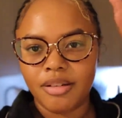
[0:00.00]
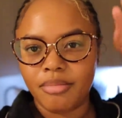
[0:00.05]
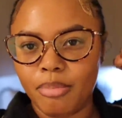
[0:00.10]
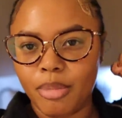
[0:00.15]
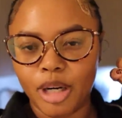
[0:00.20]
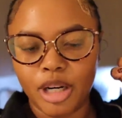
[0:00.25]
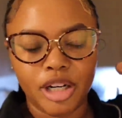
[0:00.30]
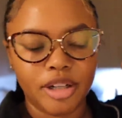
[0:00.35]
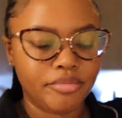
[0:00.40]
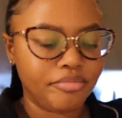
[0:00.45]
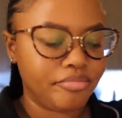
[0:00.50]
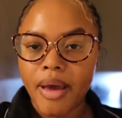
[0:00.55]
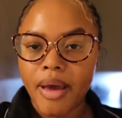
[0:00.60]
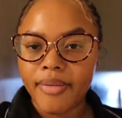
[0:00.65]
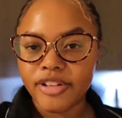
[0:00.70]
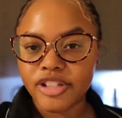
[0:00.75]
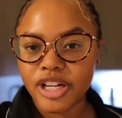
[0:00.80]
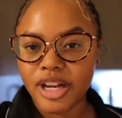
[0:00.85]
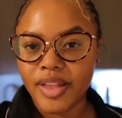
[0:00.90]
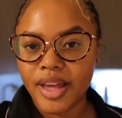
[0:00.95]
Burnt.
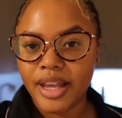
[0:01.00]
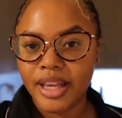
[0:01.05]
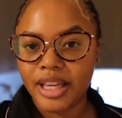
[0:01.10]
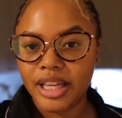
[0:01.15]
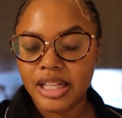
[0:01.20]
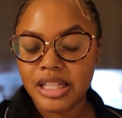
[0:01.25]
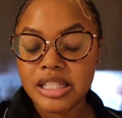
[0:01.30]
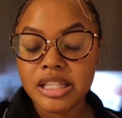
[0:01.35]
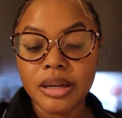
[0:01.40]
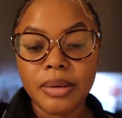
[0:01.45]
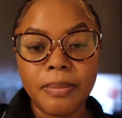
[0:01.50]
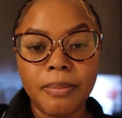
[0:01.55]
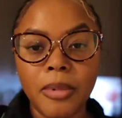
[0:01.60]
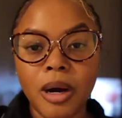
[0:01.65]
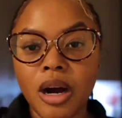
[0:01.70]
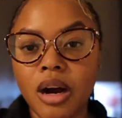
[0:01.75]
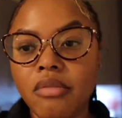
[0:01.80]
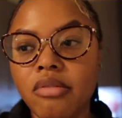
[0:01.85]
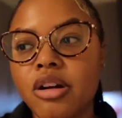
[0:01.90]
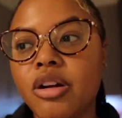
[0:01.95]
have to try that again
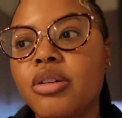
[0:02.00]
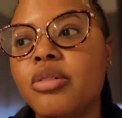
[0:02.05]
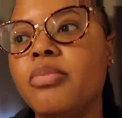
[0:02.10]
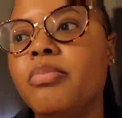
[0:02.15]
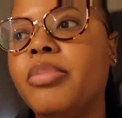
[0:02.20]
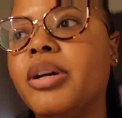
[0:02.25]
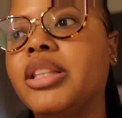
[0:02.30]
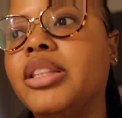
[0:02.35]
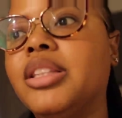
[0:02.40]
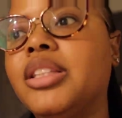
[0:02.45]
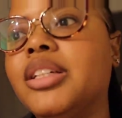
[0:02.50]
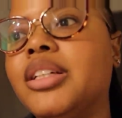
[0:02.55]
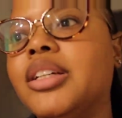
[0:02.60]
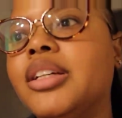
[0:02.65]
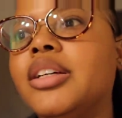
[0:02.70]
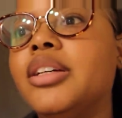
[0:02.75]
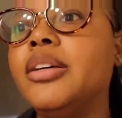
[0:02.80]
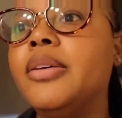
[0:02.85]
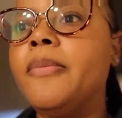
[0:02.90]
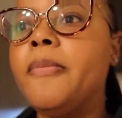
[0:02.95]
tomorrow, but
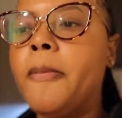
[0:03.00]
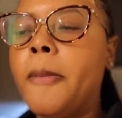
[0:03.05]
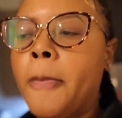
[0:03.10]
the